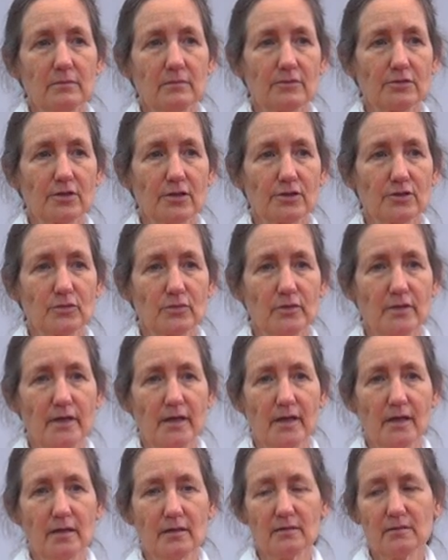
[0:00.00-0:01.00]
Joshua
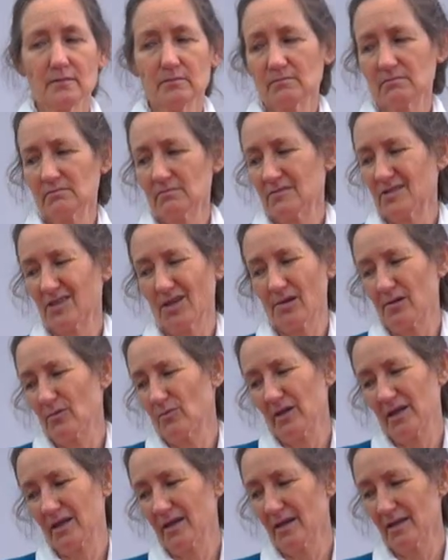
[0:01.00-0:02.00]
now. Sorry,
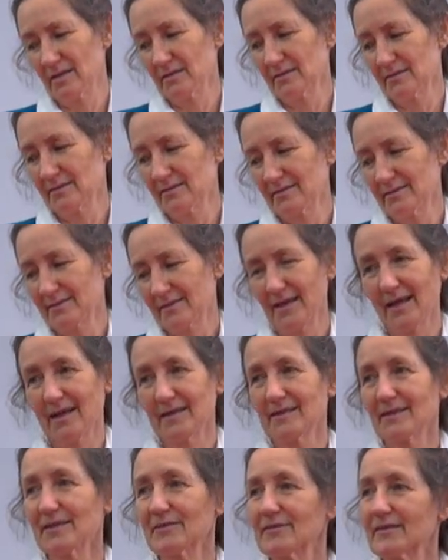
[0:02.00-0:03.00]
we can't
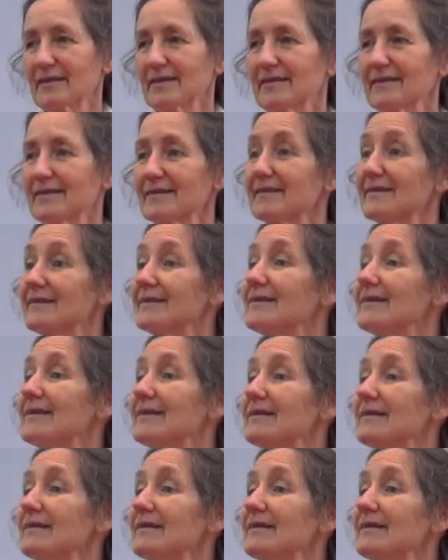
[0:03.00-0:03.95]
leave you here.